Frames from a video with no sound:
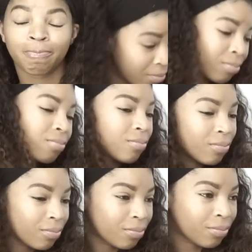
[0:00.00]

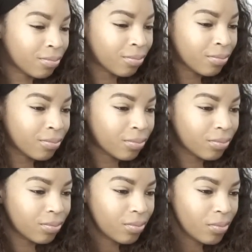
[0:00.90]

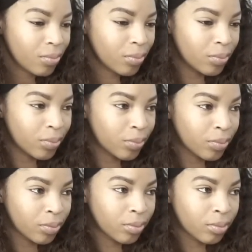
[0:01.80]

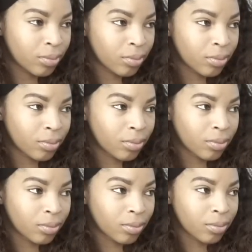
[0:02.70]

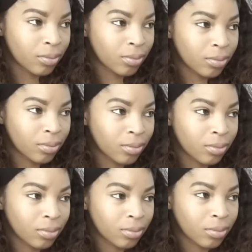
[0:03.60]

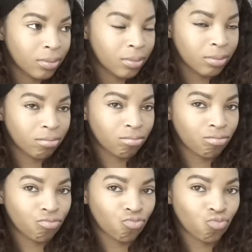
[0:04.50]

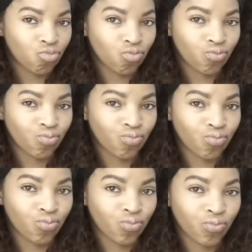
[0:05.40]

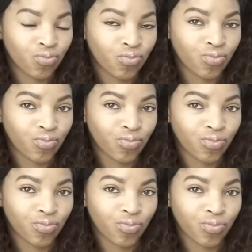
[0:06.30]

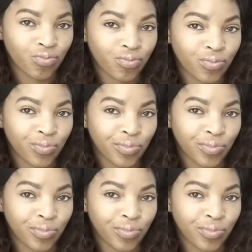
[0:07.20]
The person shown says nothing.